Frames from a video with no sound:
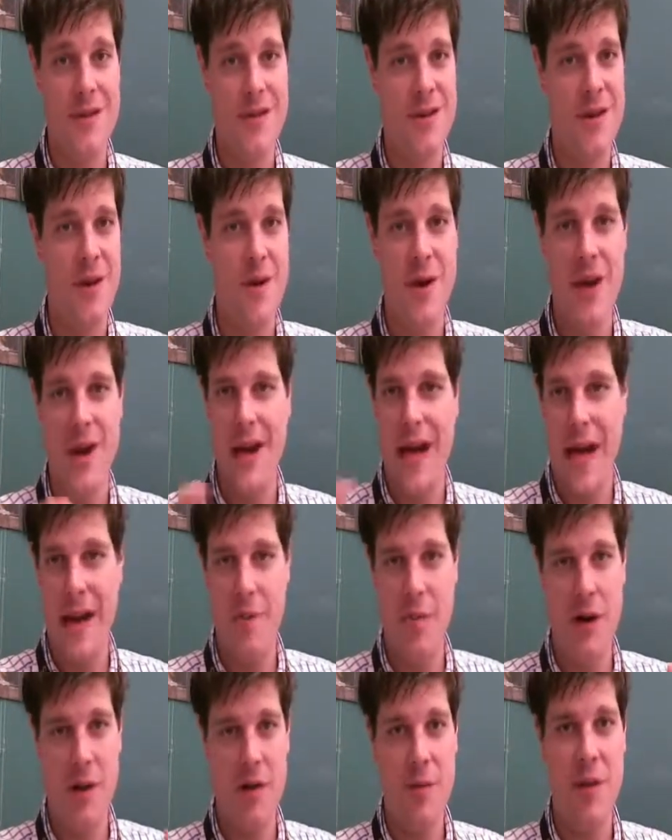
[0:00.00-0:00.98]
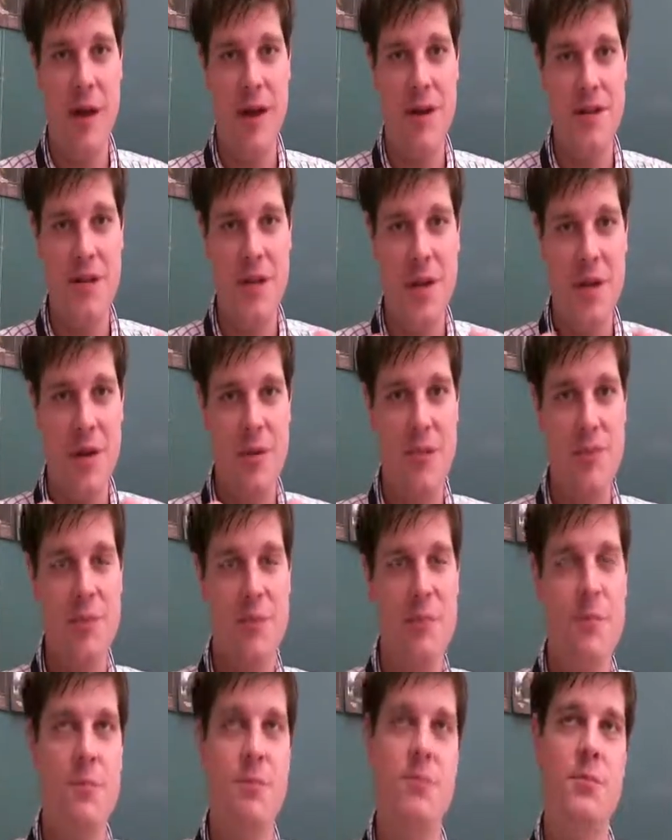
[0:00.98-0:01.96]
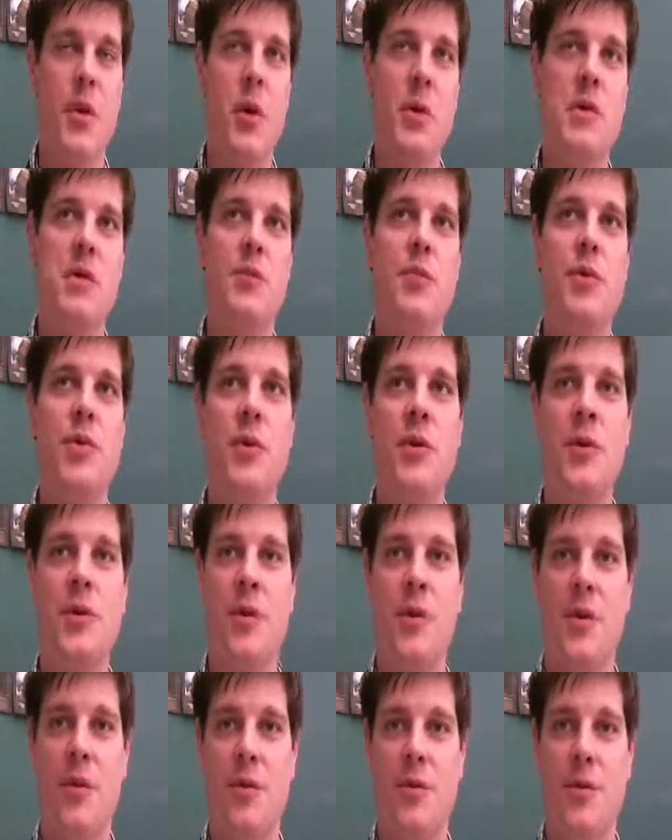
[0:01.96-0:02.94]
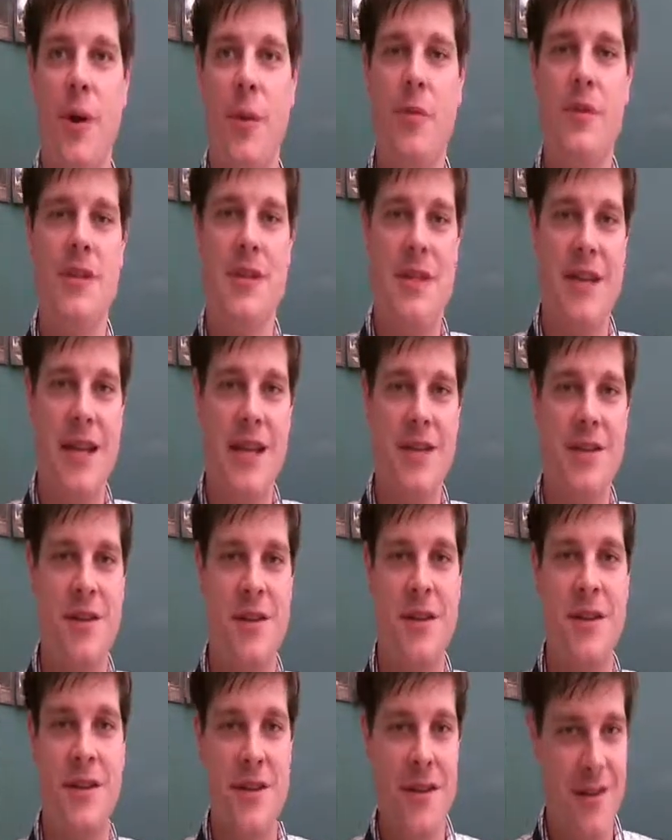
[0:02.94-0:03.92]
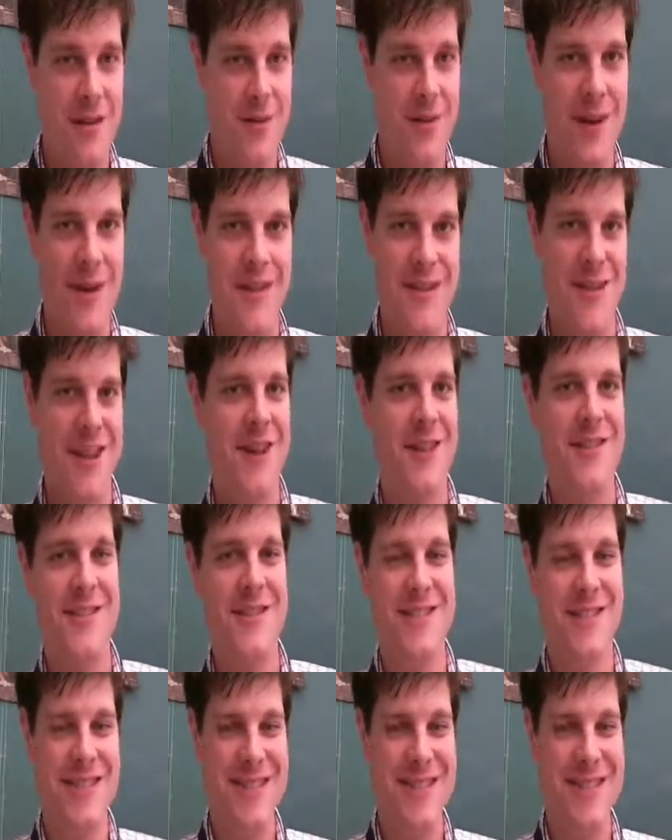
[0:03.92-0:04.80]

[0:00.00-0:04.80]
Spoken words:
So I'm all about multiple representation of myself.